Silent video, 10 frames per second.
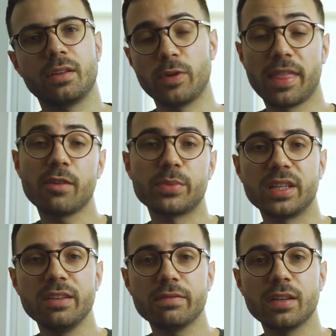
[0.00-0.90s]
Without
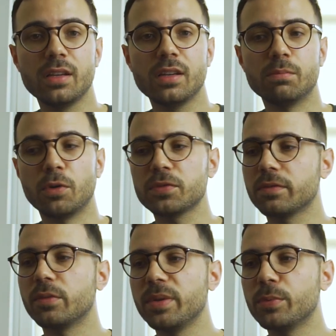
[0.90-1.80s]
belief, most
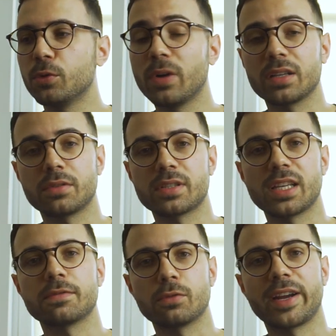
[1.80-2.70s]
of the people who are
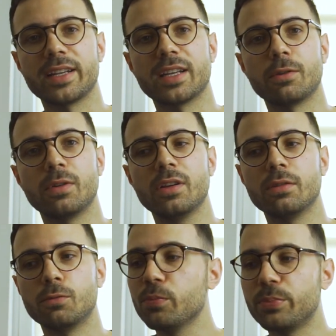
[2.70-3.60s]
successful right now
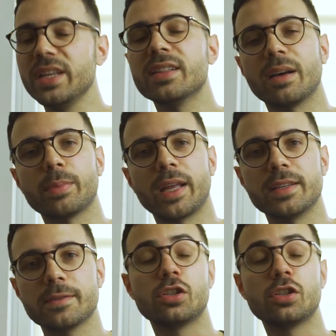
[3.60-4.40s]
won't be in that place.